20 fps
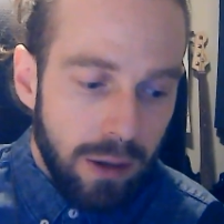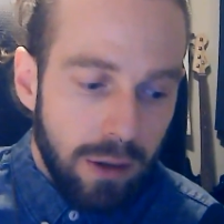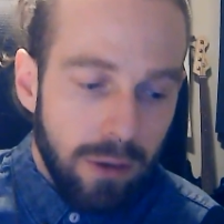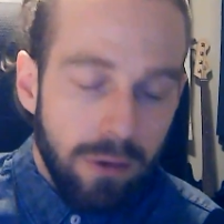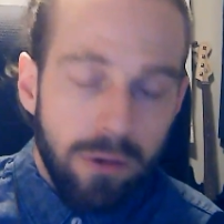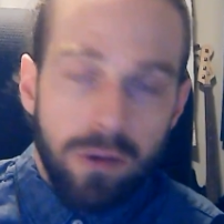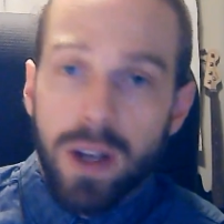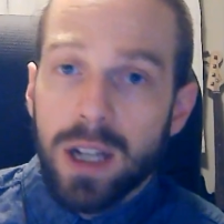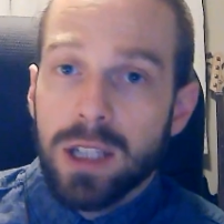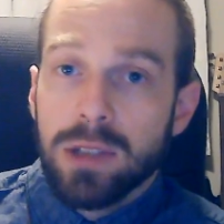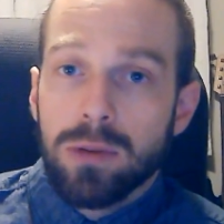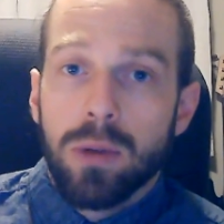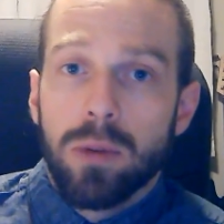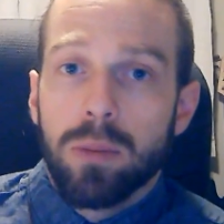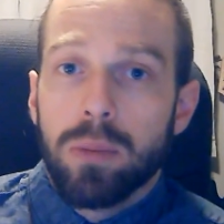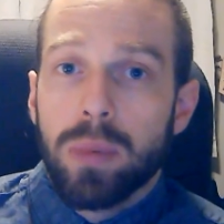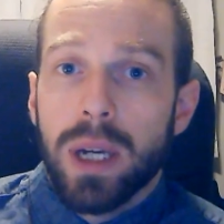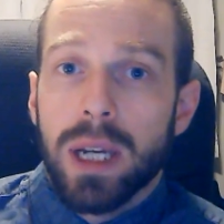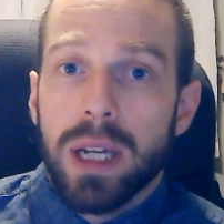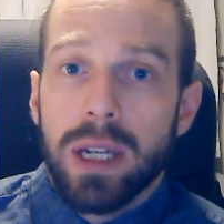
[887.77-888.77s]
Fans won't
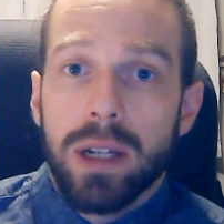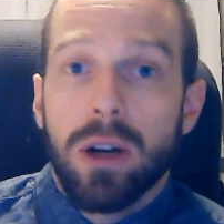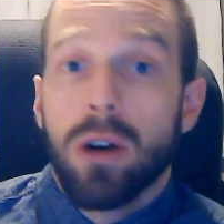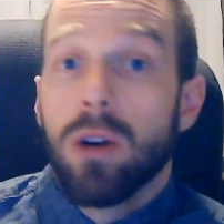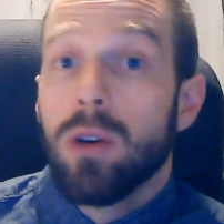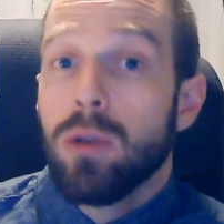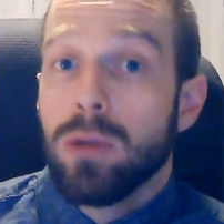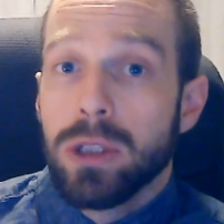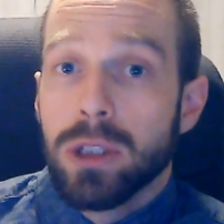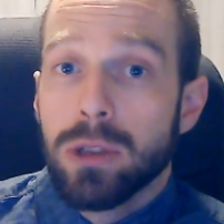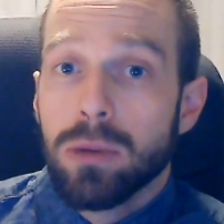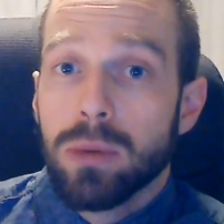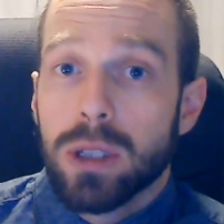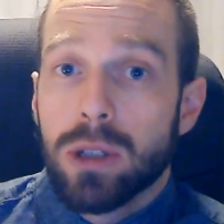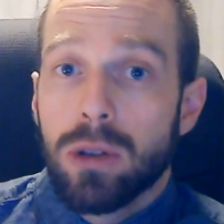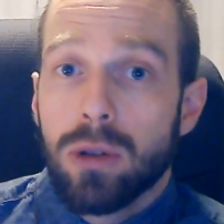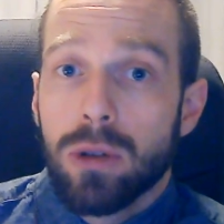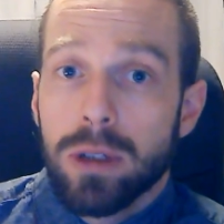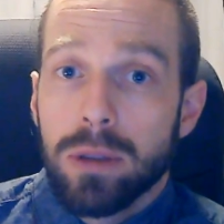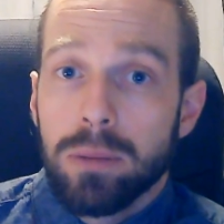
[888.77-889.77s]
pay to own your
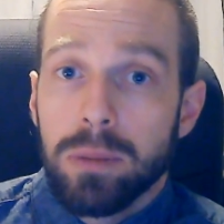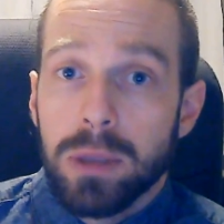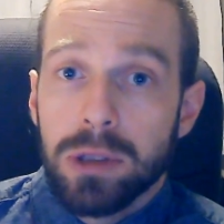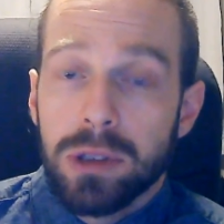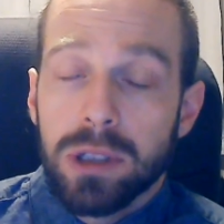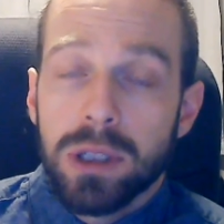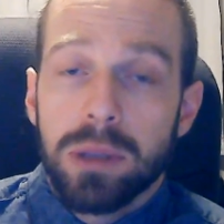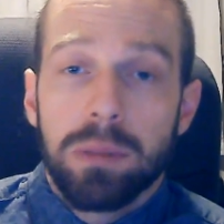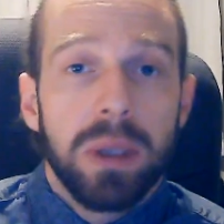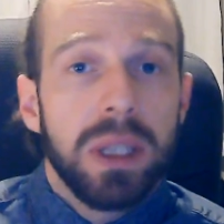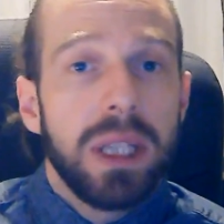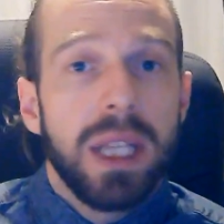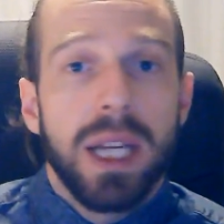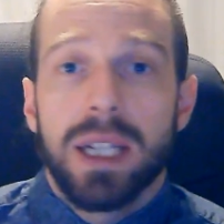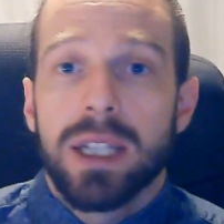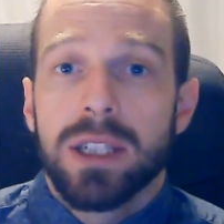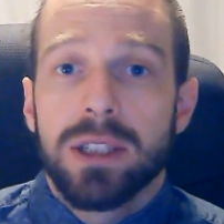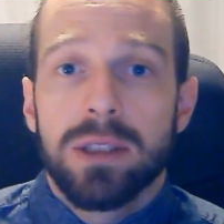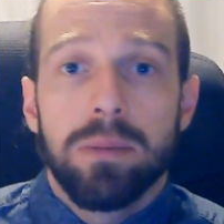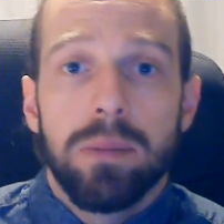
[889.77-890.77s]
recorded music, but that
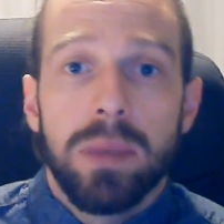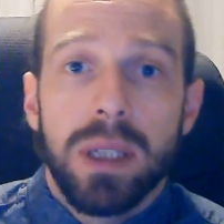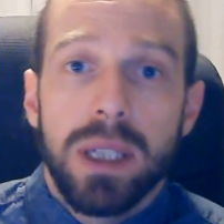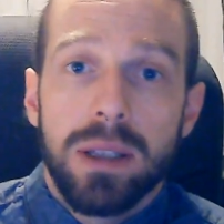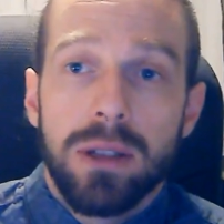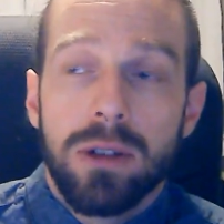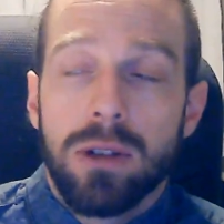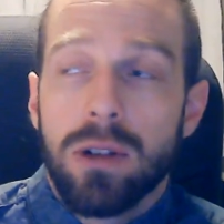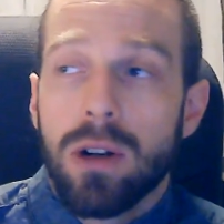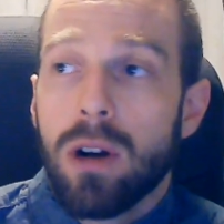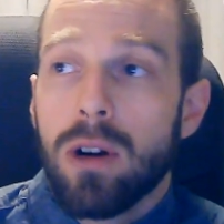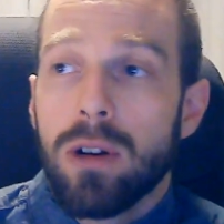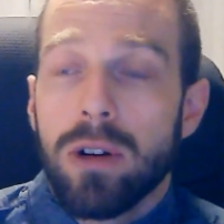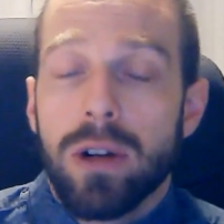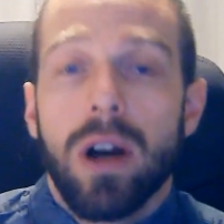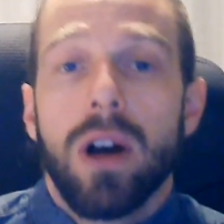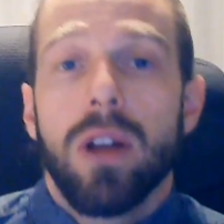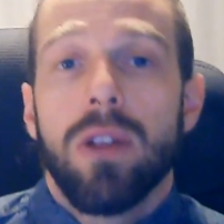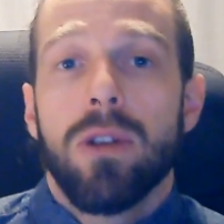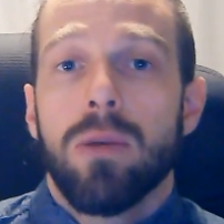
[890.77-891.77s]
doesn't mean there aren't
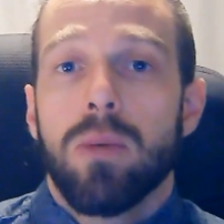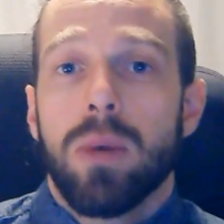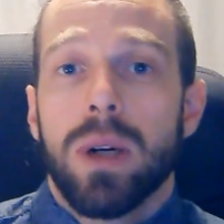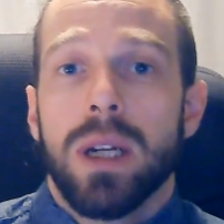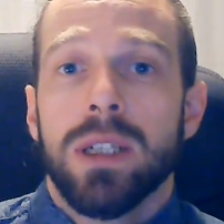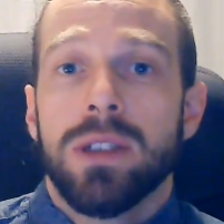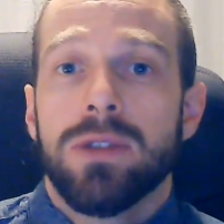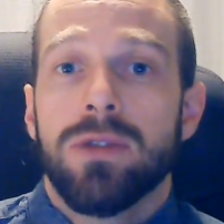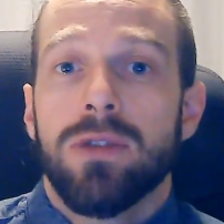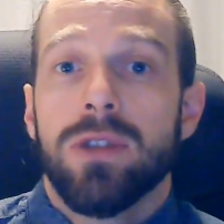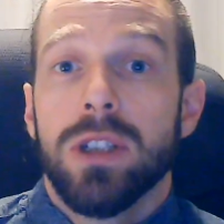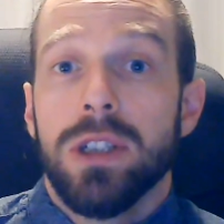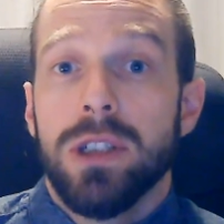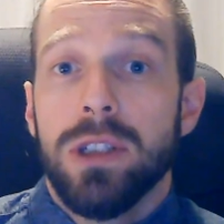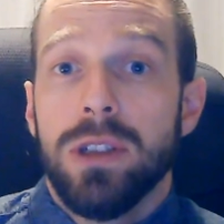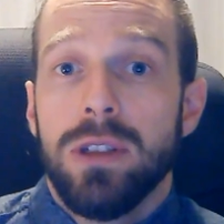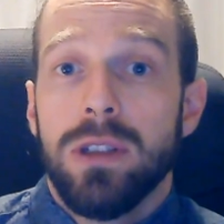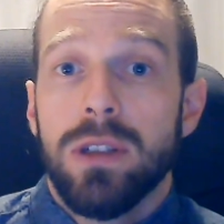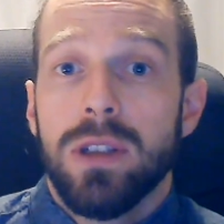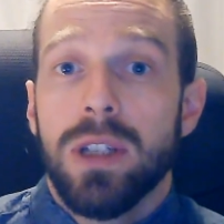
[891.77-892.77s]
other ways for
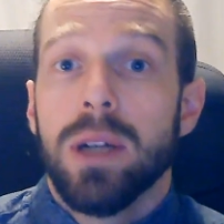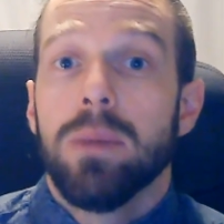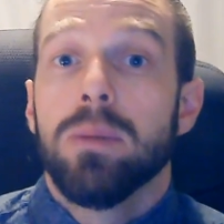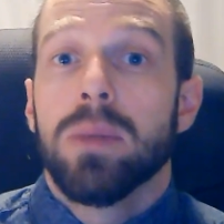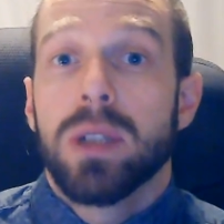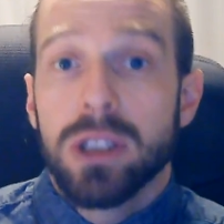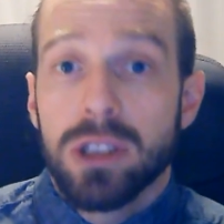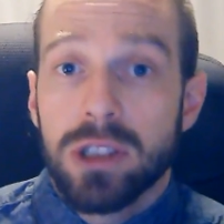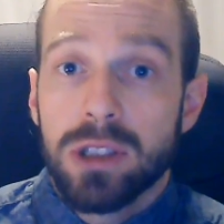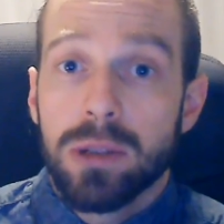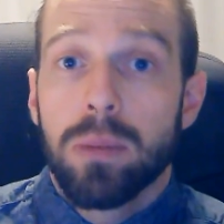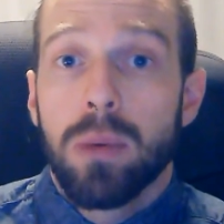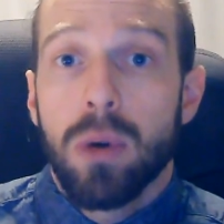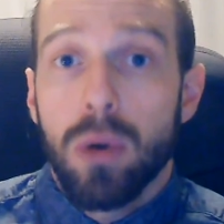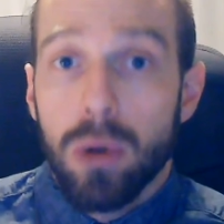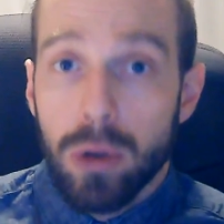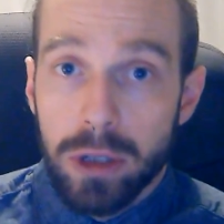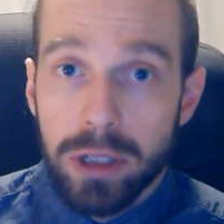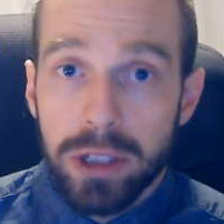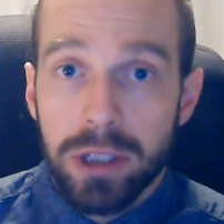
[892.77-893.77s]
them to
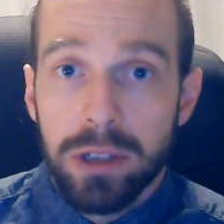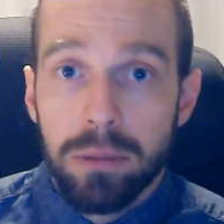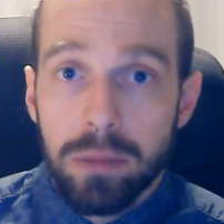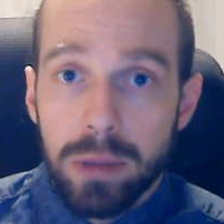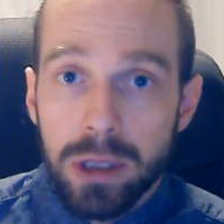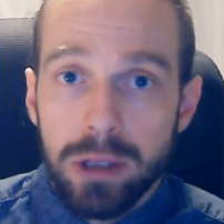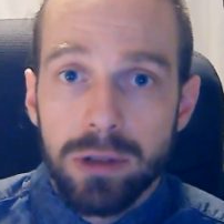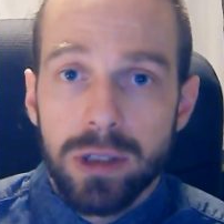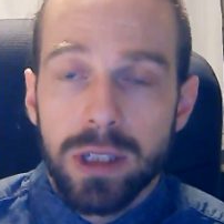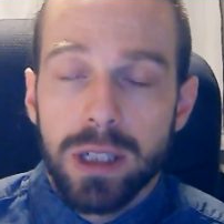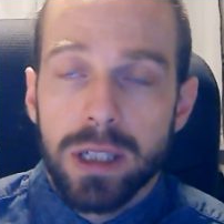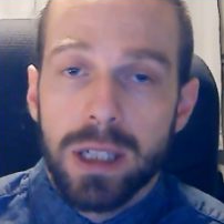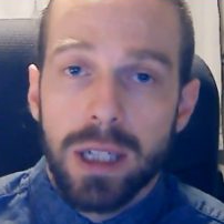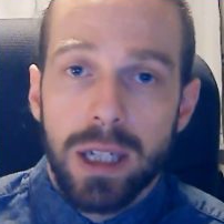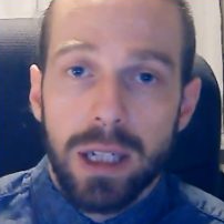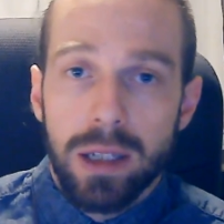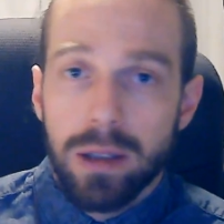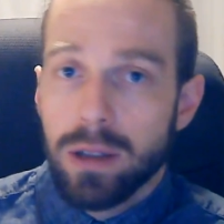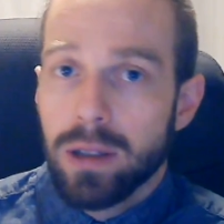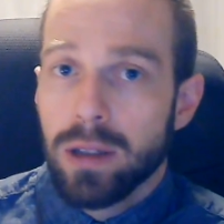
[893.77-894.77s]
support your music. And